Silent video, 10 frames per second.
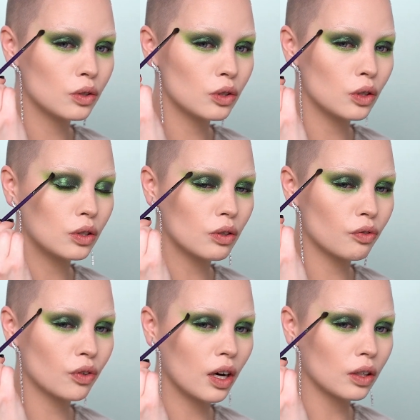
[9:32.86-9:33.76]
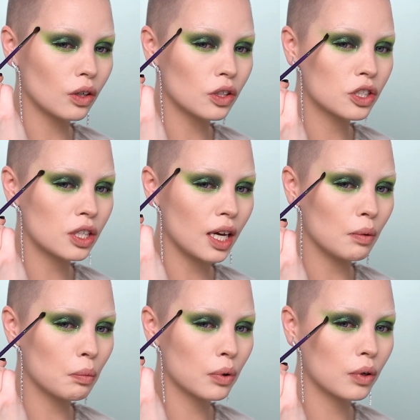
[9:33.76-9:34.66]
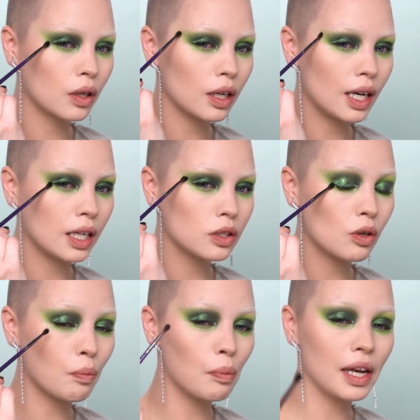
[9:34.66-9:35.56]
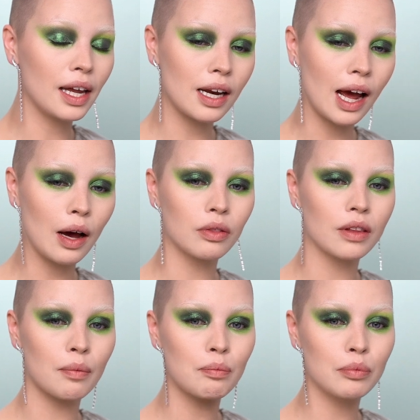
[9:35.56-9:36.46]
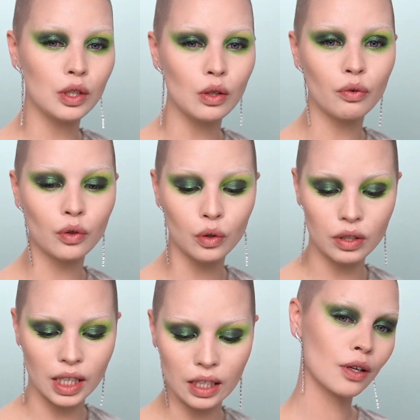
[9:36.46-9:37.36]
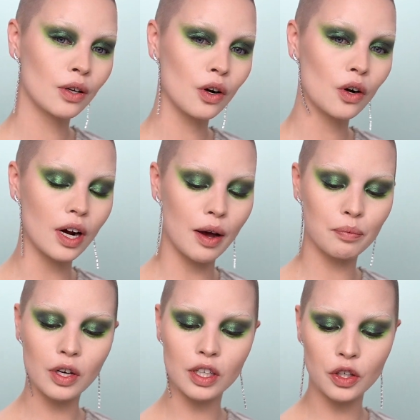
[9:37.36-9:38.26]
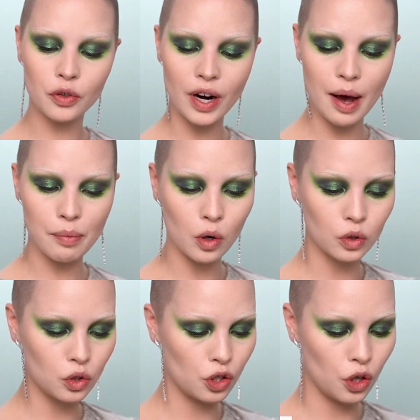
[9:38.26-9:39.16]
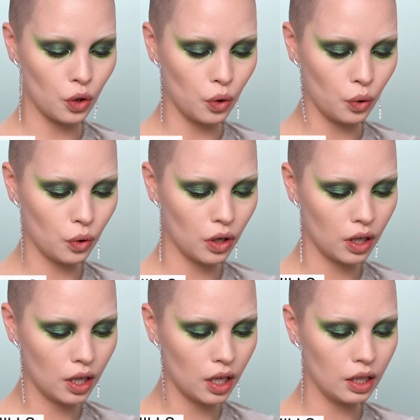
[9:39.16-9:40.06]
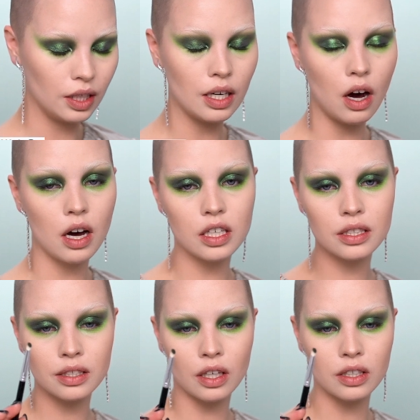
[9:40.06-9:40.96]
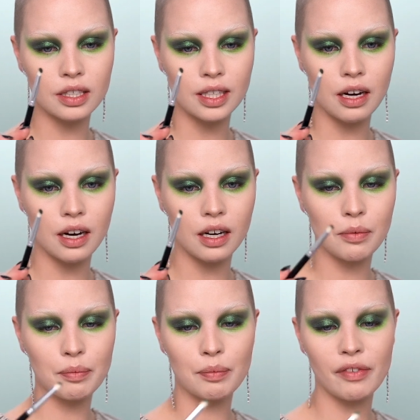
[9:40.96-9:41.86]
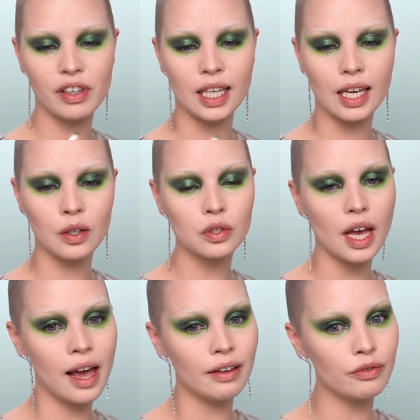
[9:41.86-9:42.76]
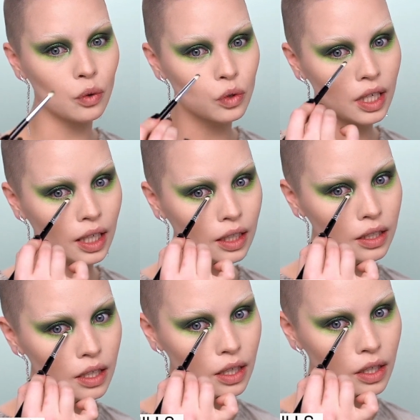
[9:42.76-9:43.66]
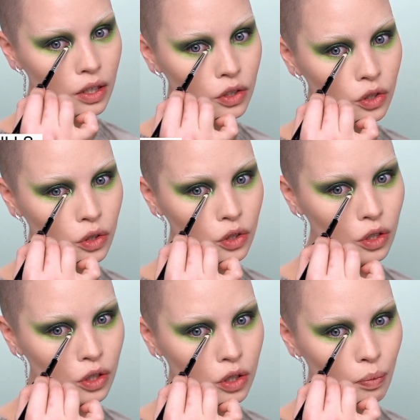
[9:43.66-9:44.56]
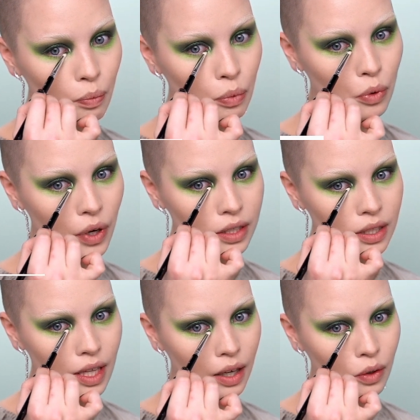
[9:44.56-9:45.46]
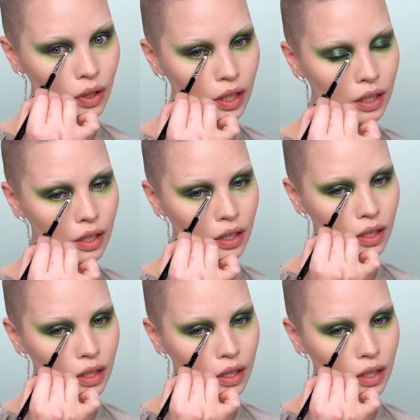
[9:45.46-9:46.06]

to define our shape and to blend out that beautiful green. Alright, I'm gonna grab onto the Anastasia Beverly Hills A14 to just press that green